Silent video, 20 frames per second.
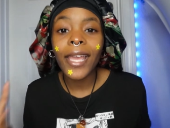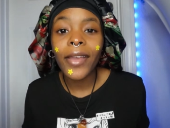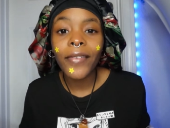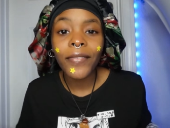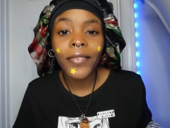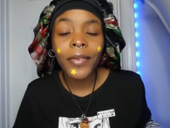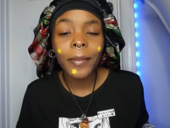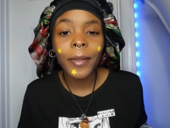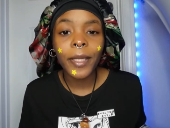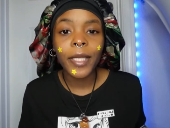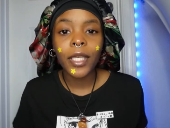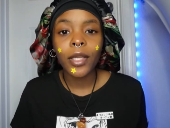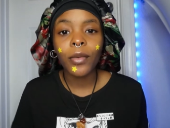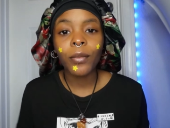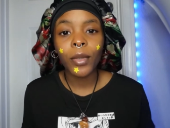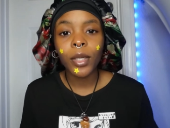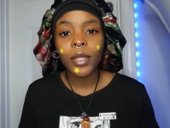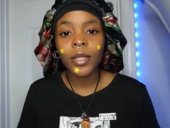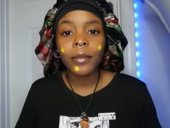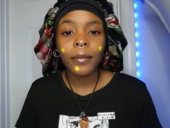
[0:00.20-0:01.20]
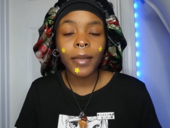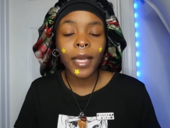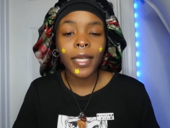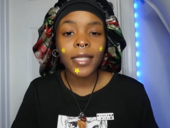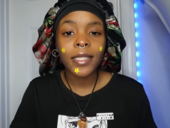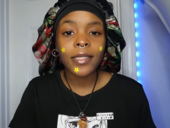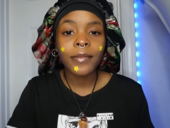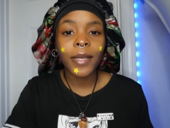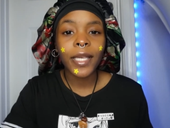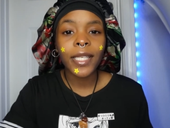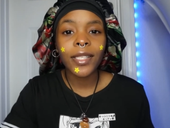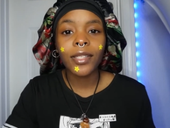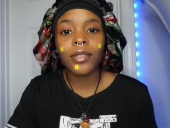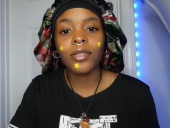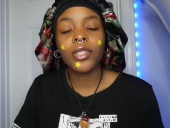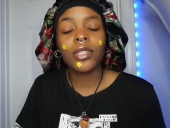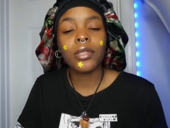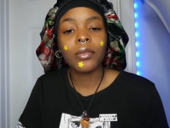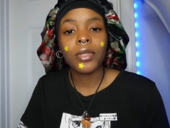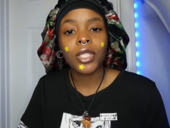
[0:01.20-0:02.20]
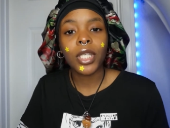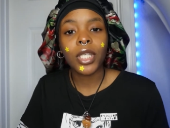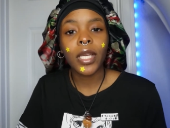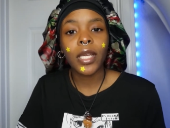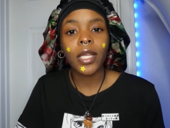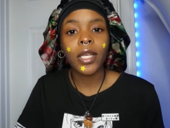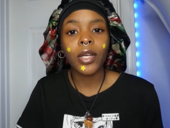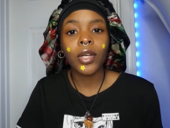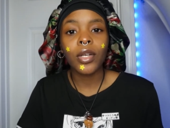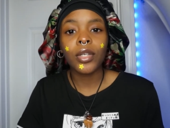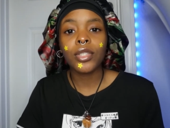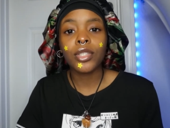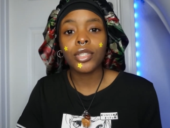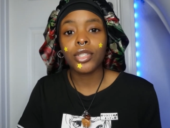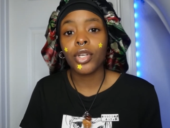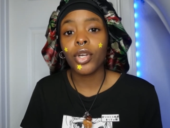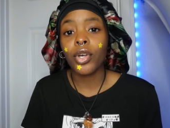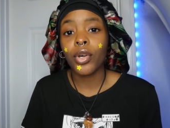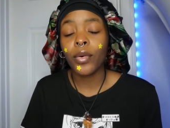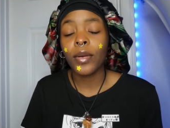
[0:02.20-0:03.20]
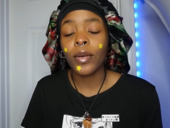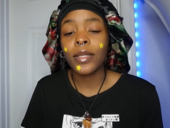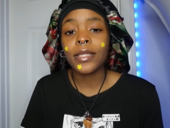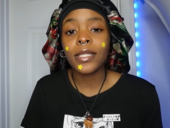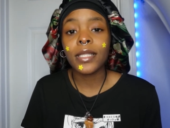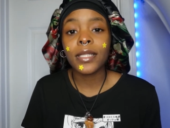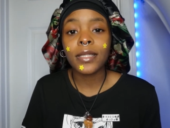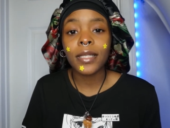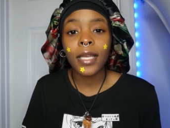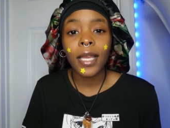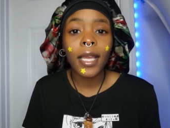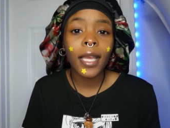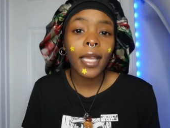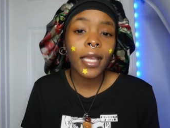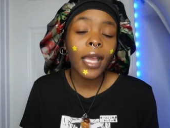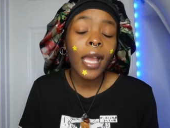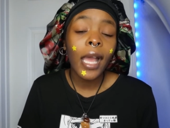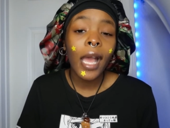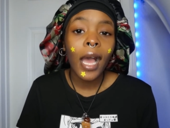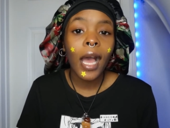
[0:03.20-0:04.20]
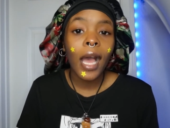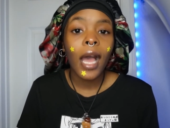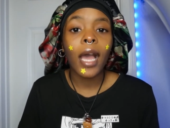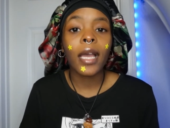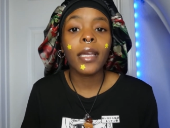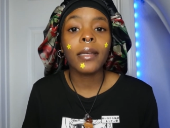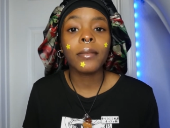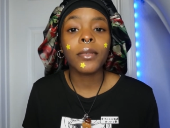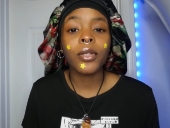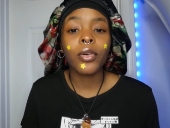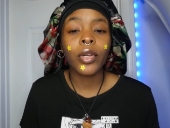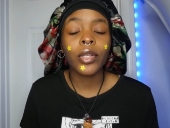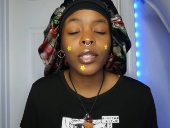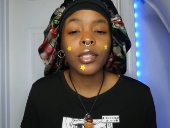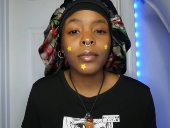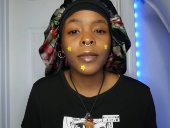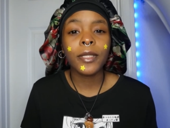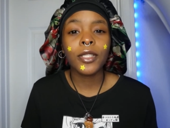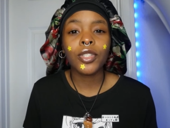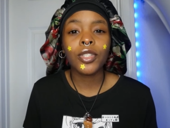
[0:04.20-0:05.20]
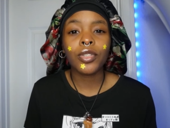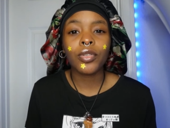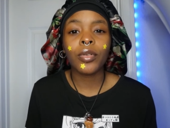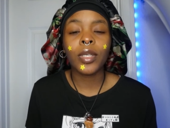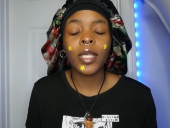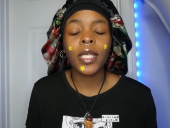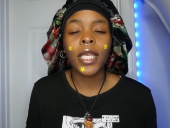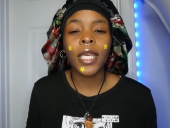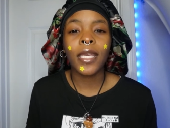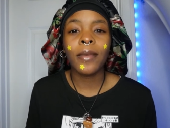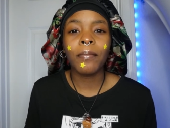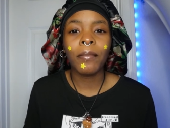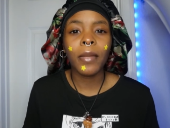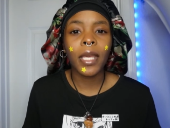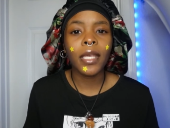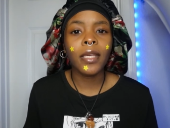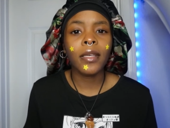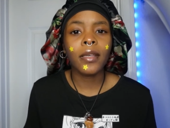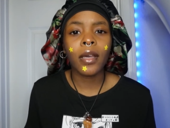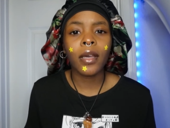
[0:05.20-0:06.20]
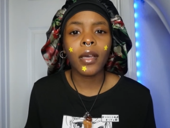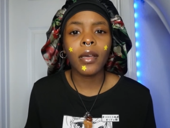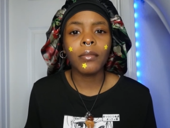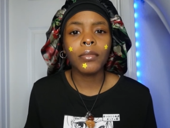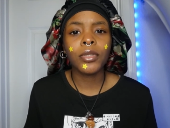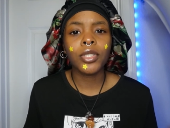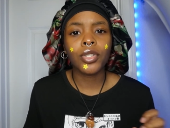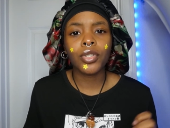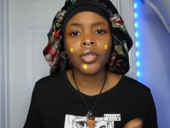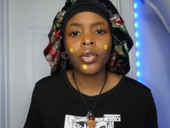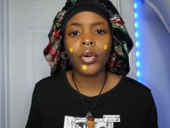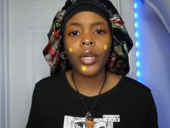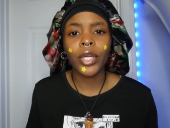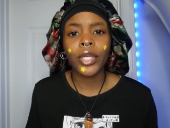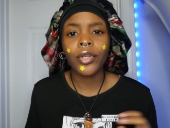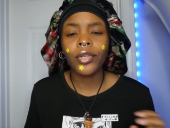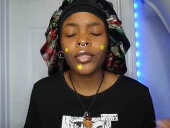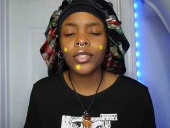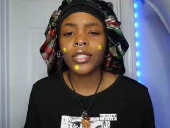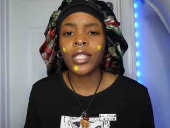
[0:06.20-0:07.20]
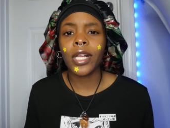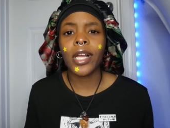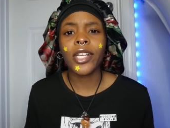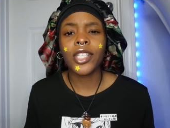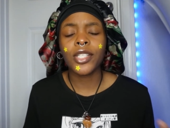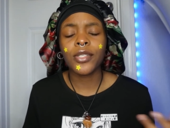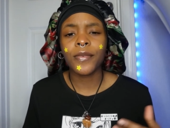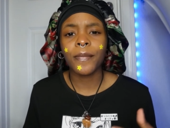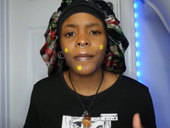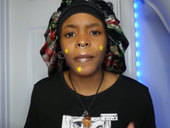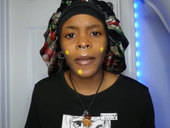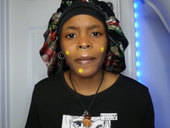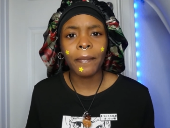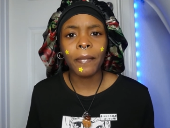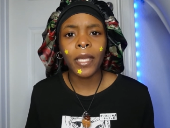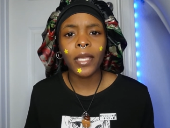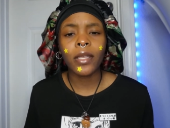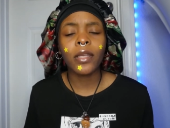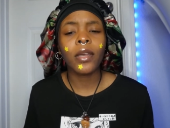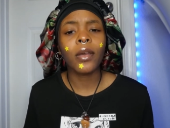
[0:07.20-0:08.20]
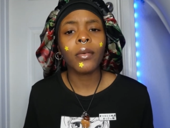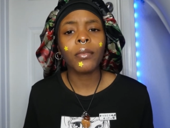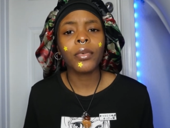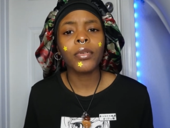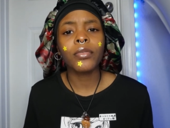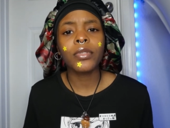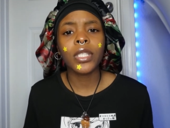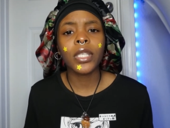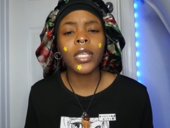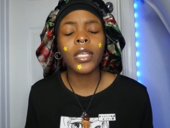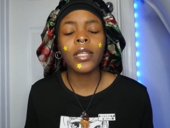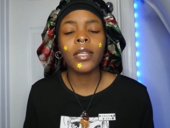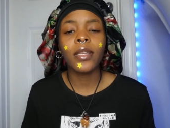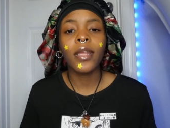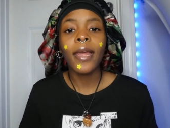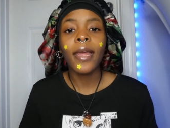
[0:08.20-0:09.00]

everybody, welcome back to my YouTube channel. So today I am going to be doing a makeup tutorial slash my makeup routine.